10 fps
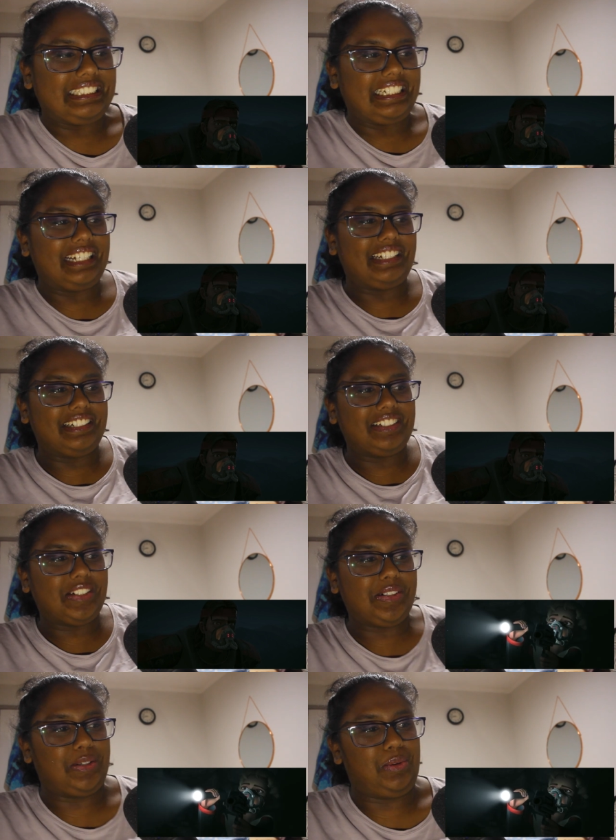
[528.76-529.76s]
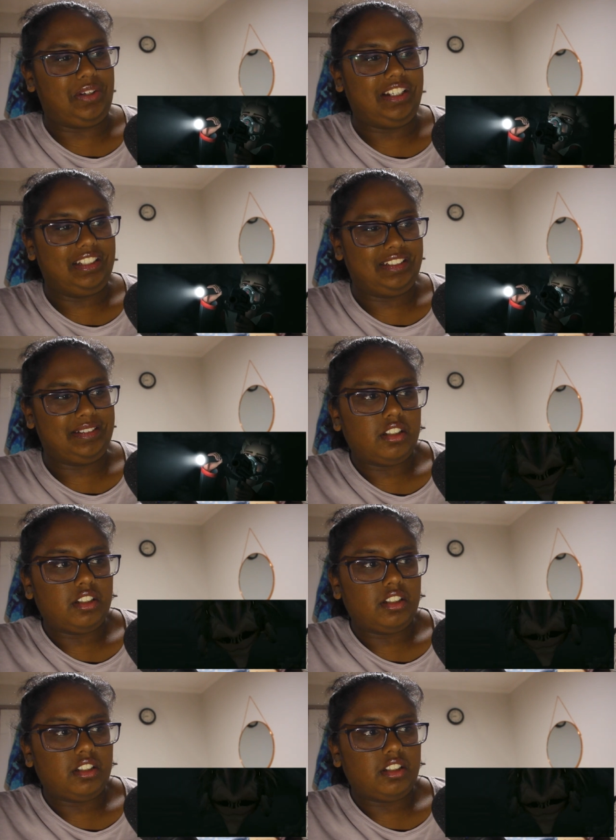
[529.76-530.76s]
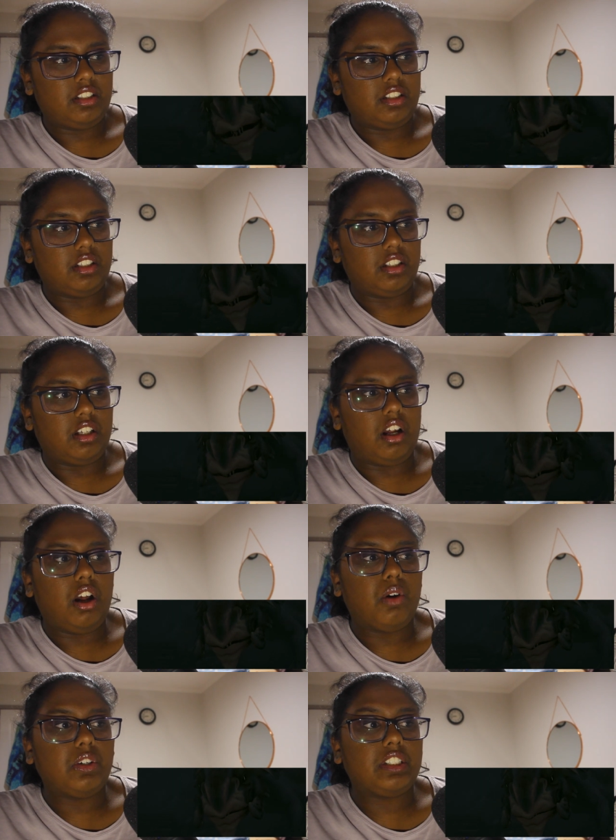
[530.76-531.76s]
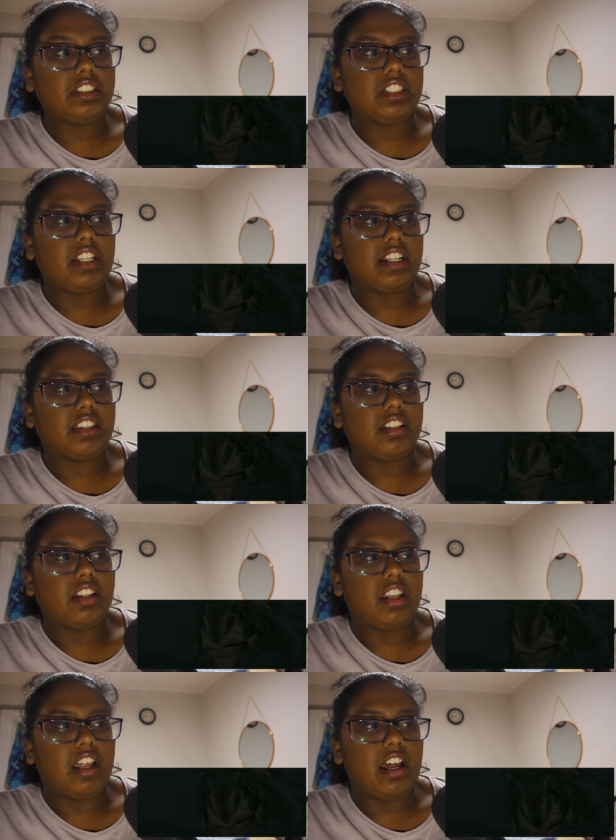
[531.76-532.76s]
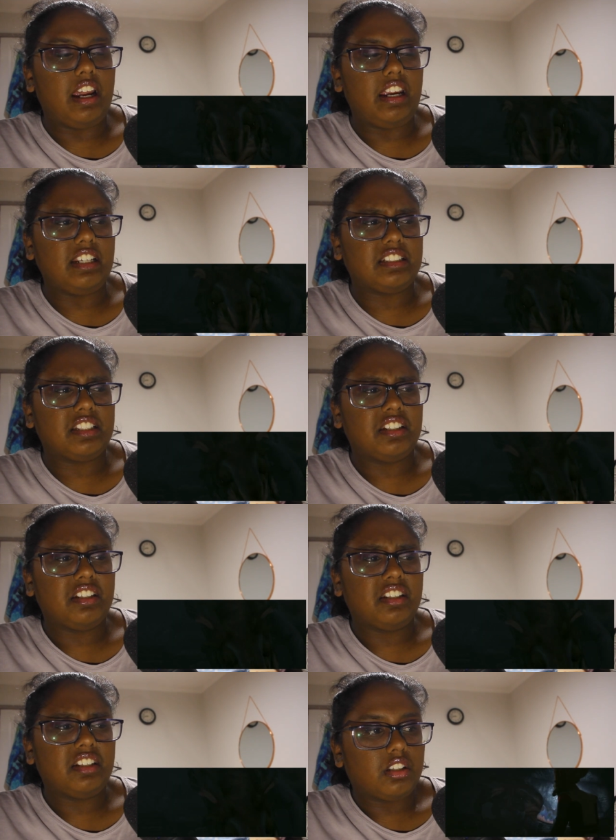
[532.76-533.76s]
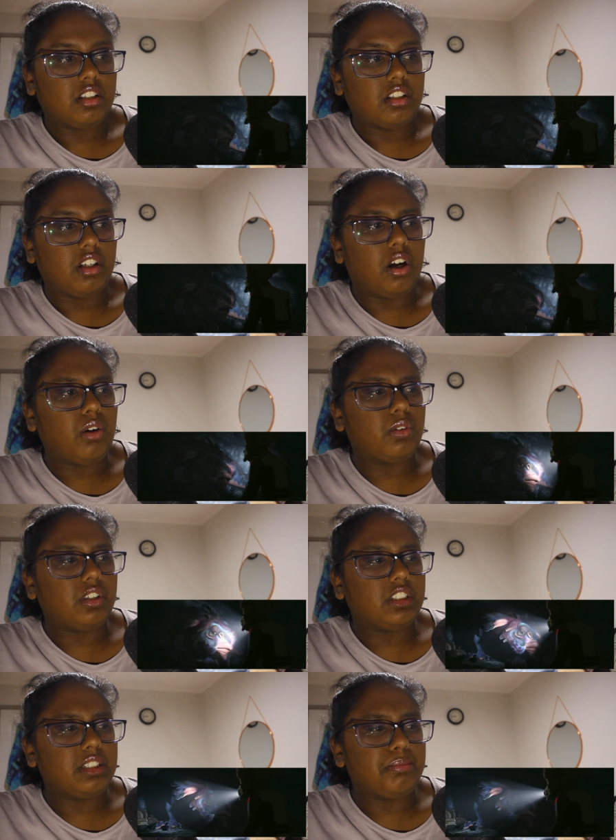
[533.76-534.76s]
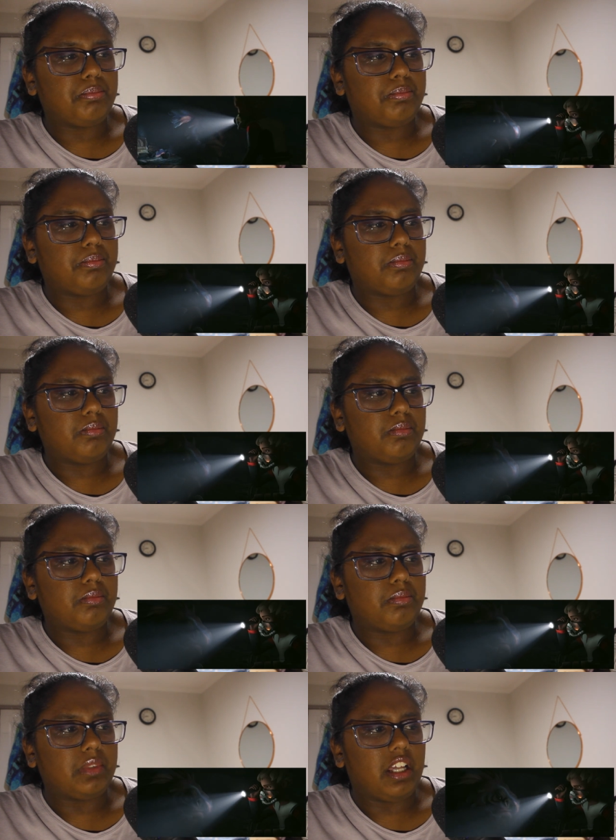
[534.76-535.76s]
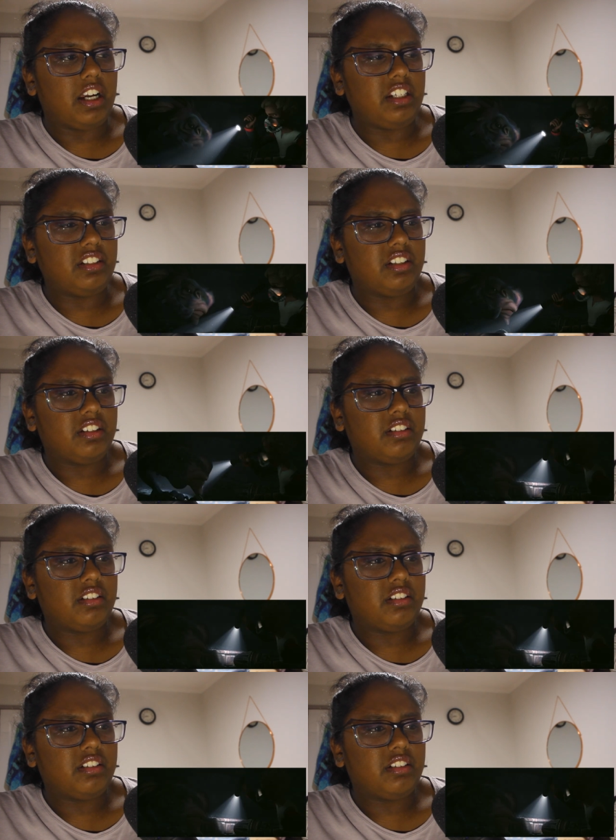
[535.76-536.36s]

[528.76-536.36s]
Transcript: Uh-oh. Oh, it doesn't like the light? Oh, is it blind?